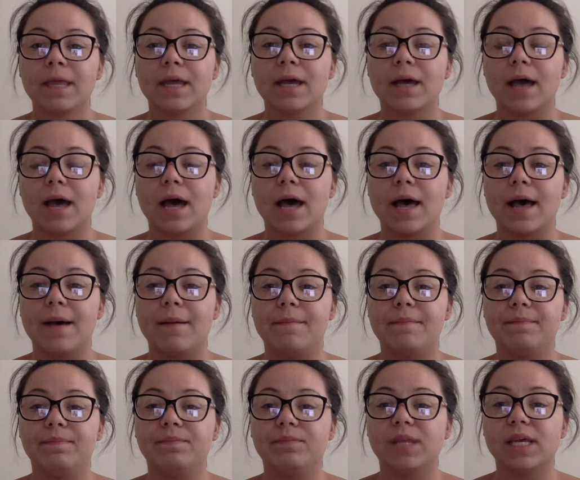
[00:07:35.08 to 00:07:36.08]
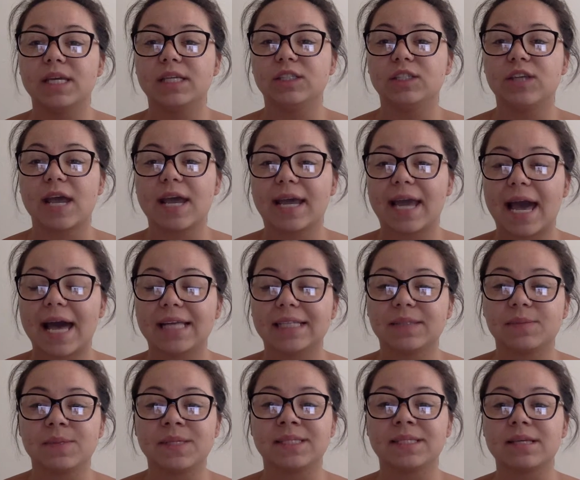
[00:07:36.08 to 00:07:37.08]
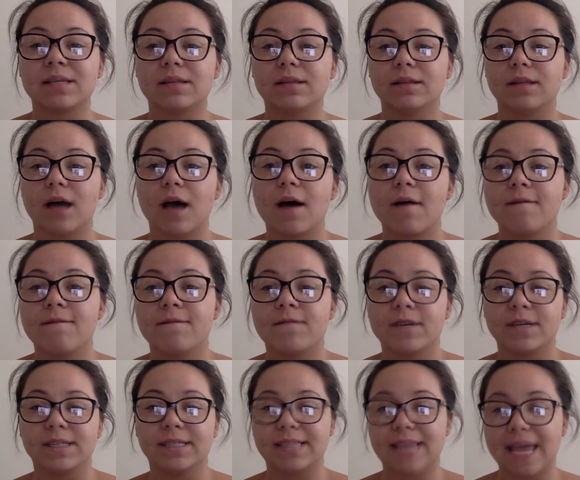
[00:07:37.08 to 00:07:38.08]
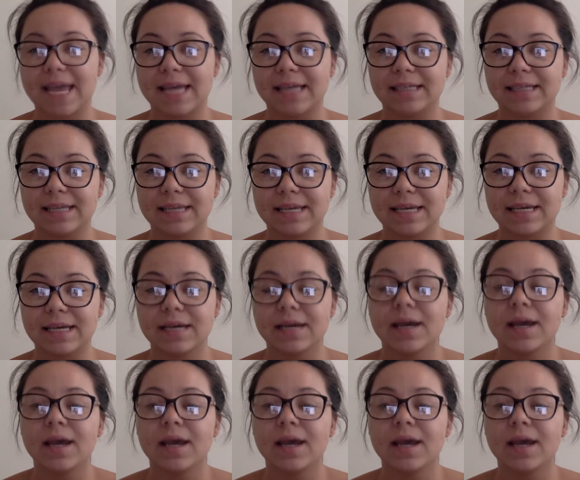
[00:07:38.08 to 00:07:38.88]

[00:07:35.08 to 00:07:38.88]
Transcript: Jay Gatsby's love for Daisy